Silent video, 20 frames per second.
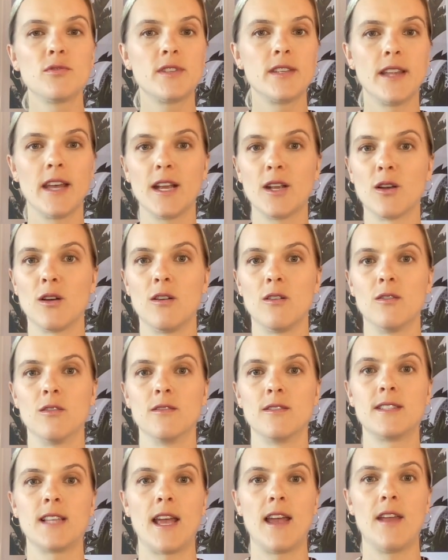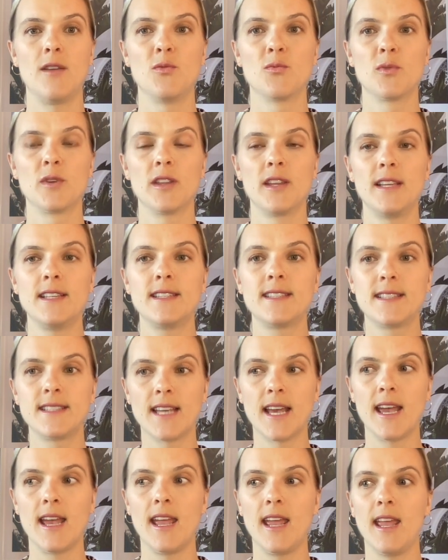to their goals and really
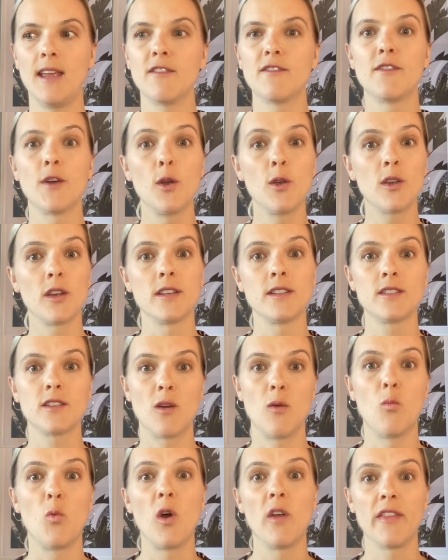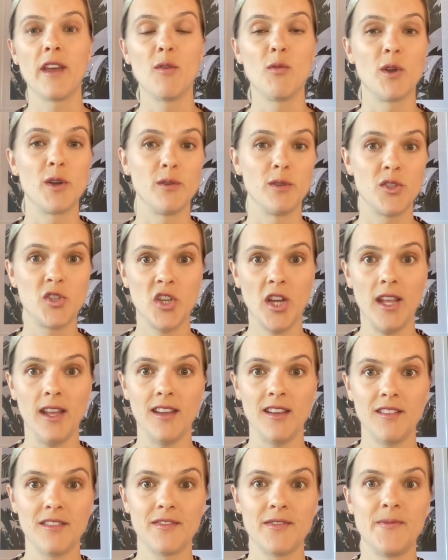stay focused on what they want to
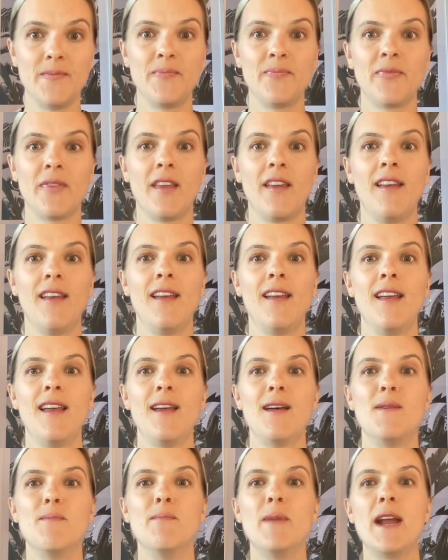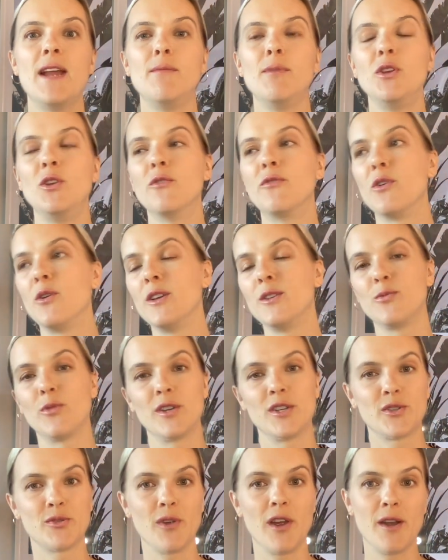achieve? Maybe you've always
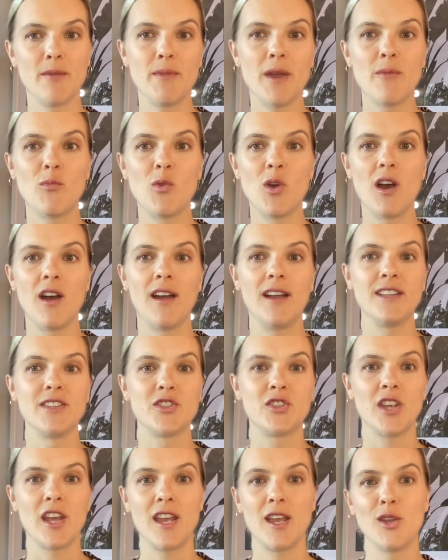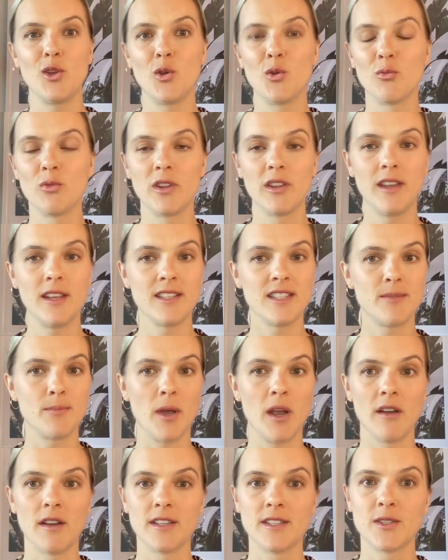wanted to write a memoir and share your really
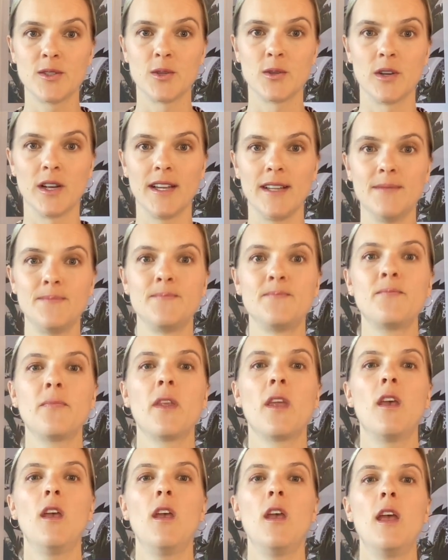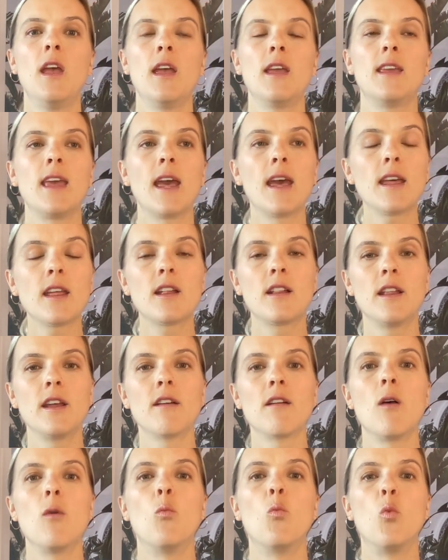inspiring story. Get
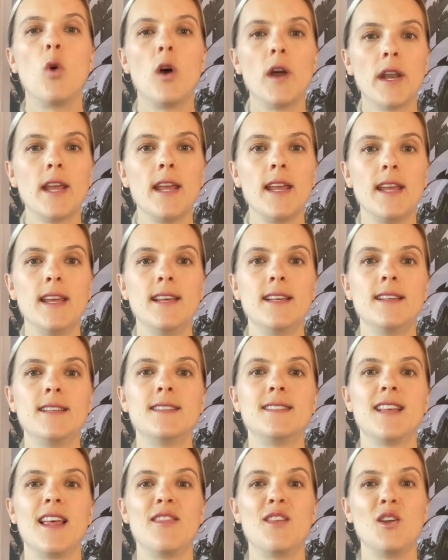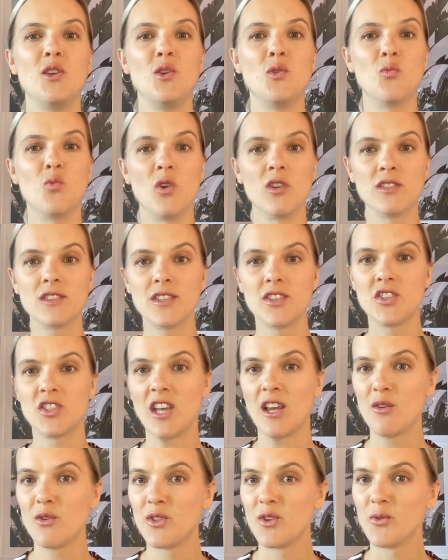clear on what it is that you want to
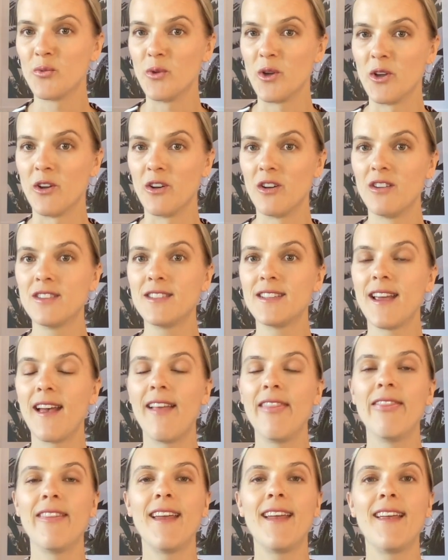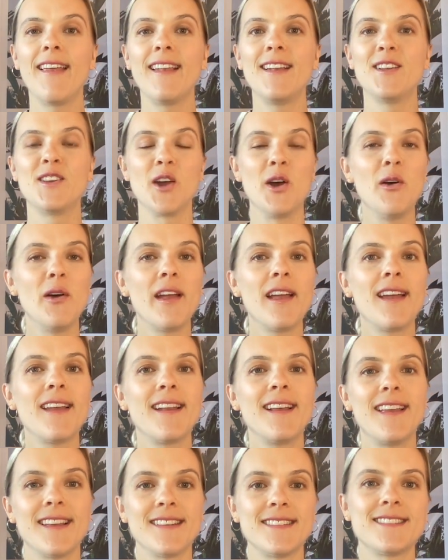share with the world, and then go ahead
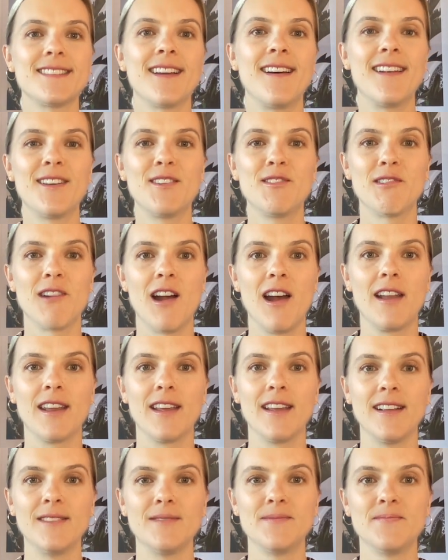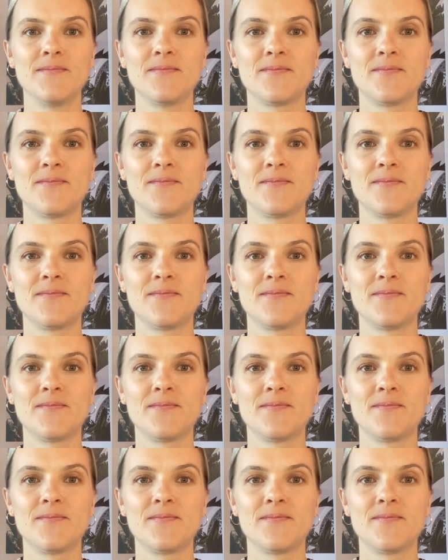and get started writing.